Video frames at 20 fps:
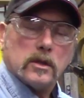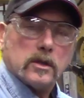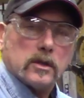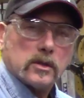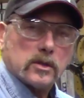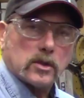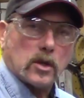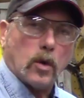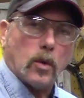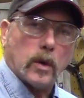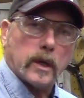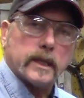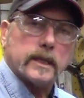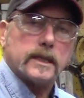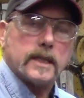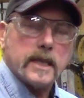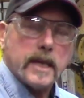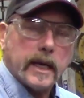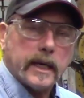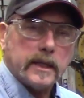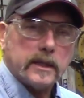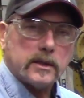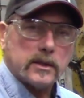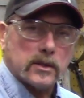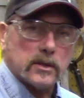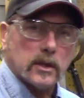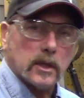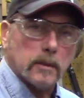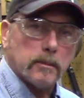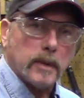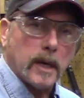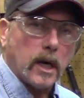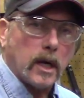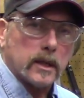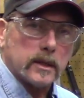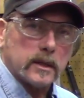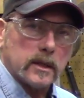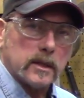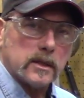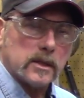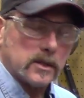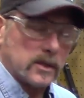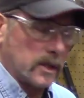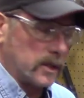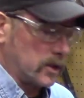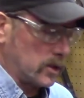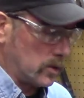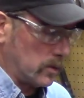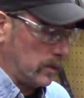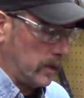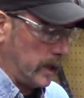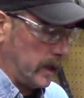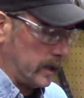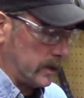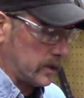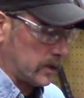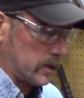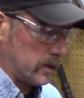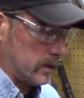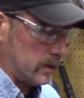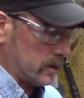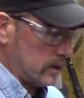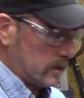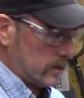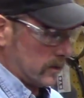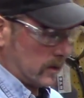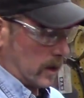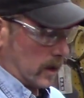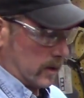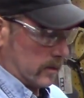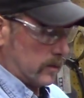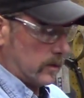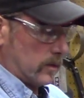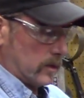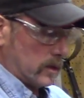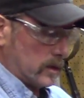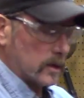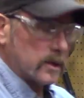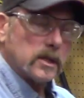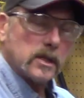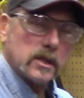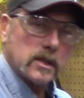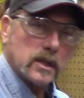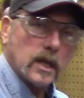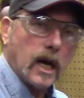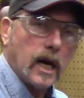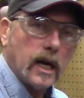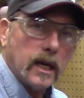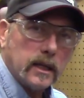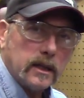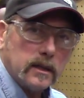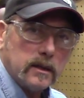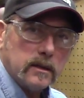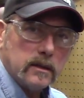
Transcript: So what is nicer about this situation, stock,